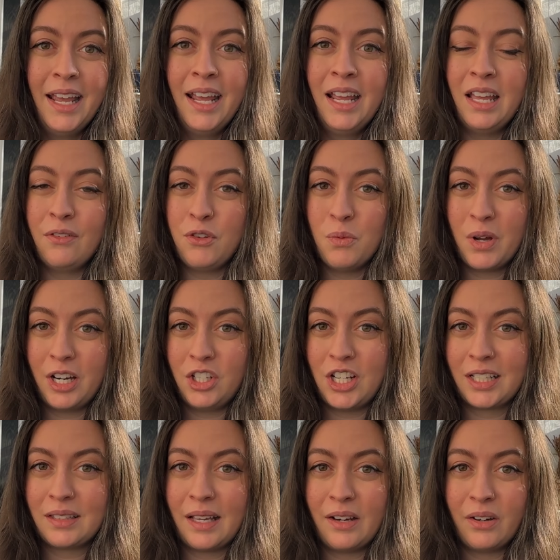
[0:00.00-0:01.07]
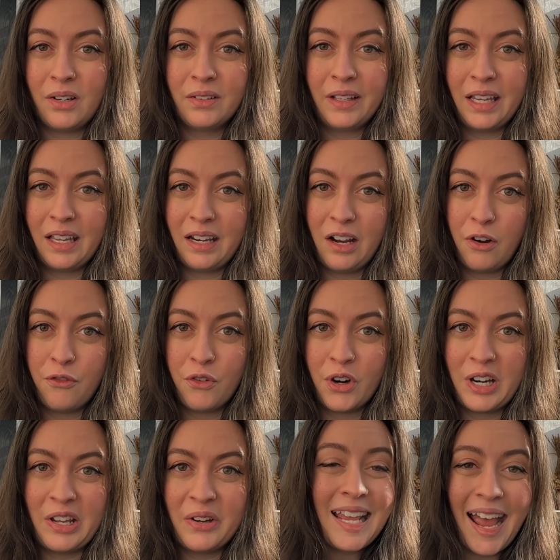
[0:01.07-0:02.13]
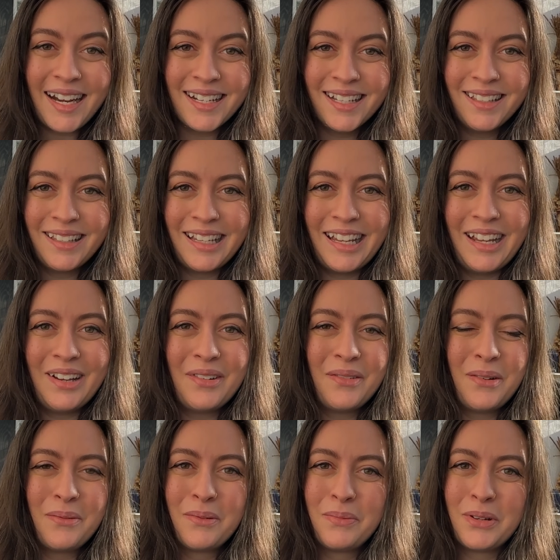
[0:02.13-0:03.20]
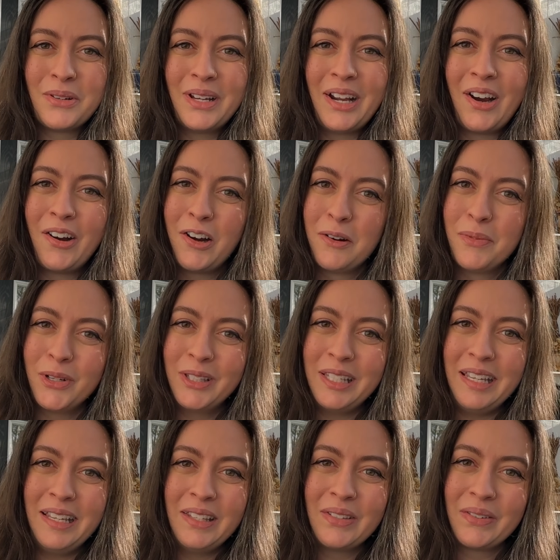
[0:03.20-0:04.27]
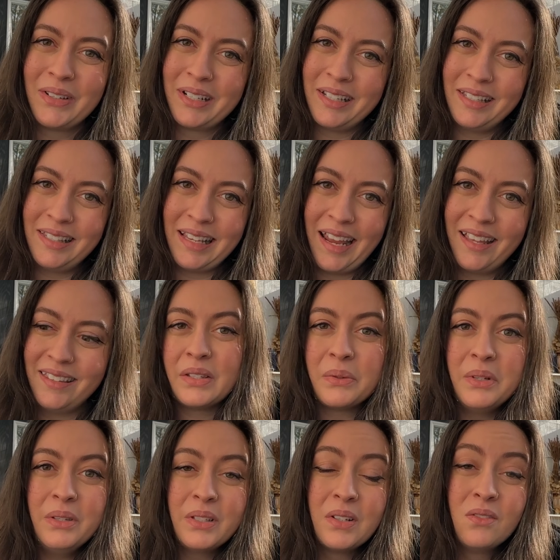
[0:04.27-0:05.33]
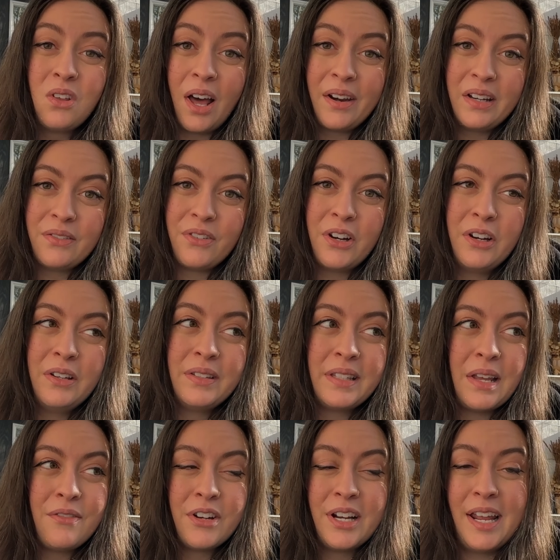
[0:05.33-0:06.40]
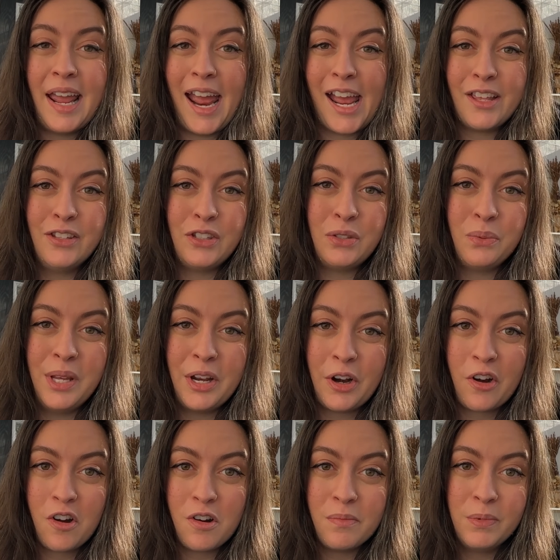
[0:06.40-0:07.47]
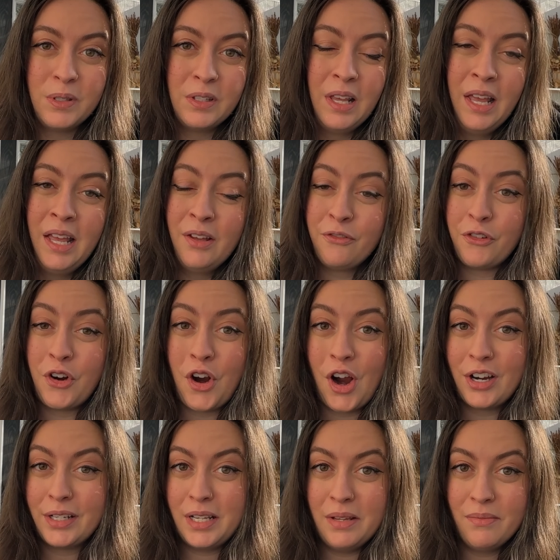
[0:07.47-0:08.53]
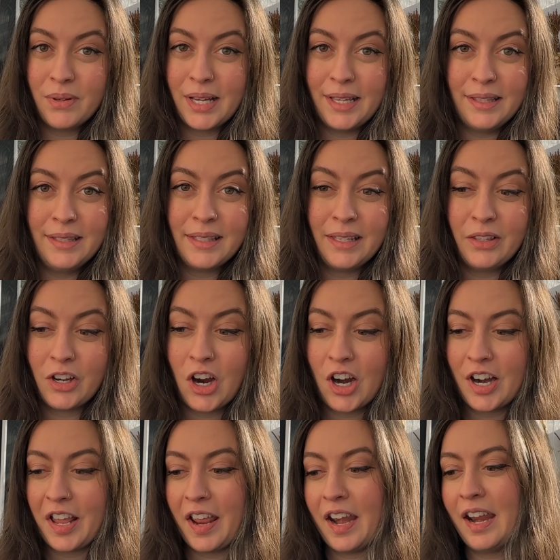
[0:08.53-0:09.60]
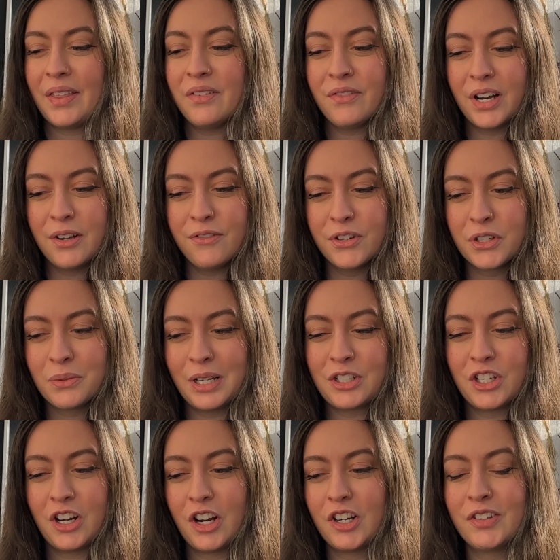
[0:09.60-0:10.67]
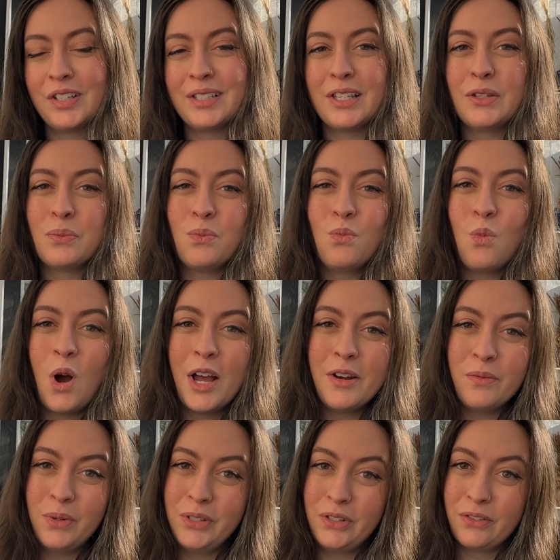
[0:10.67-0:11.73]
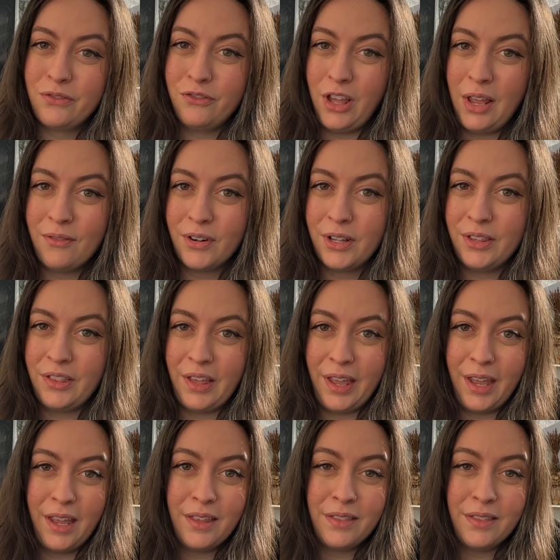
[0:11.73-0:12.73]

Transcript: If you want to check that out, I'll link it here for you. Technically, what we're brewing are herbal teas or tisanes. So we used a lot of different savory and sweet herbs for our tea blends in the garden. And the very first question on our list is, what was your favorite thing